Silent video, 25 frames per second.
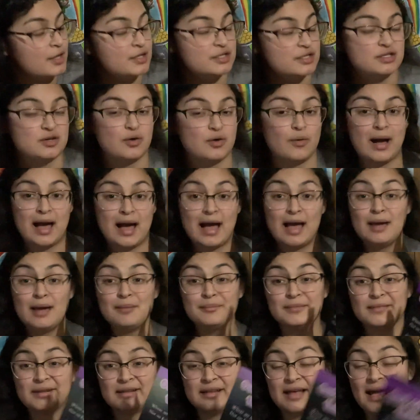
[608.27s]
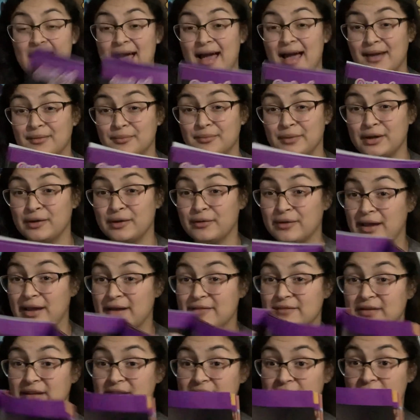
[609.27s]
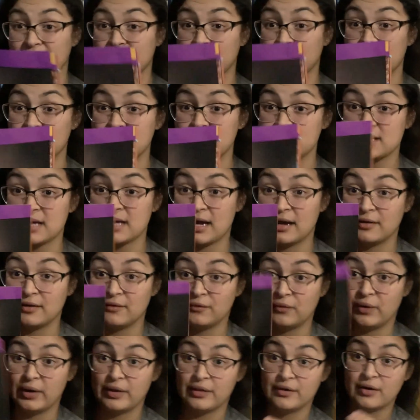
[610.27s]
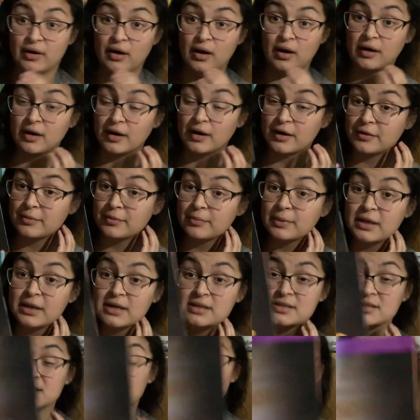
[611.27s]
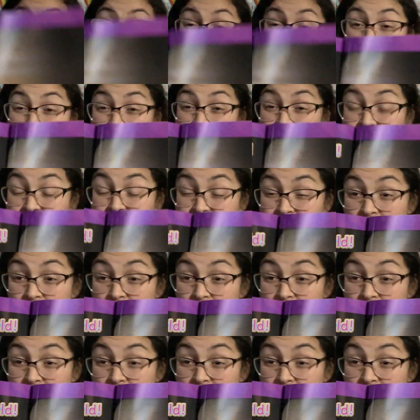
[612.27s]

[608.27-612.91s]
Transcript: So I'm glad we don't have any of this kind of weather on Earth, because these